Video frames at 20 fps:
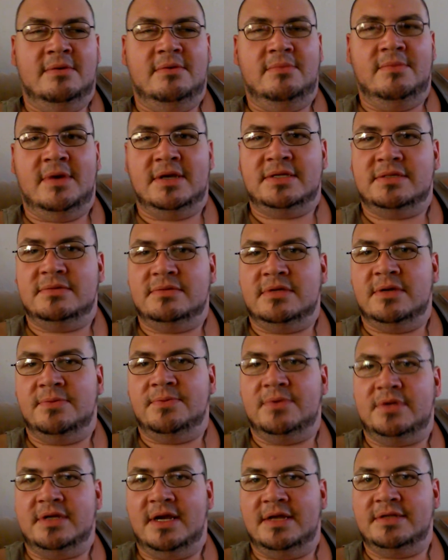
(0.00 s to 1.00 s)
make some
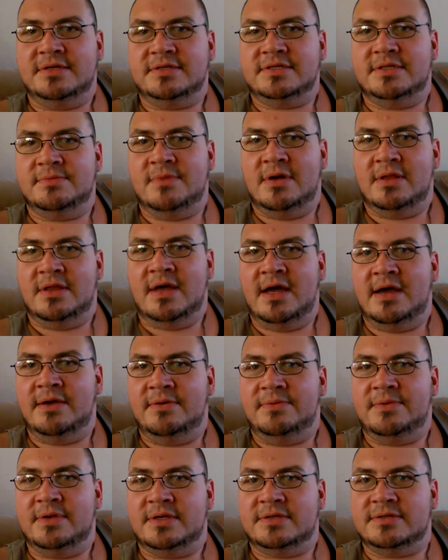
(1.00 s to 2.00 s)
different changes in my
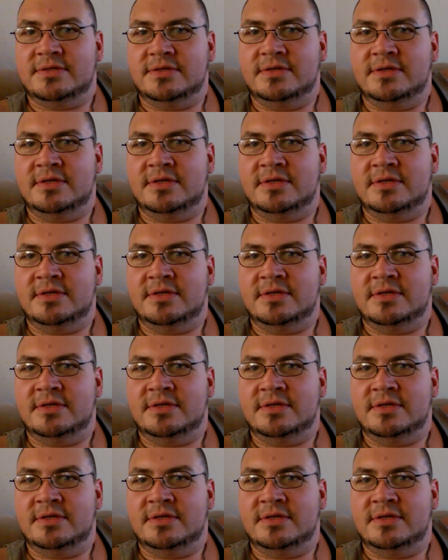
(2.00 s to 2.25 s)
life that's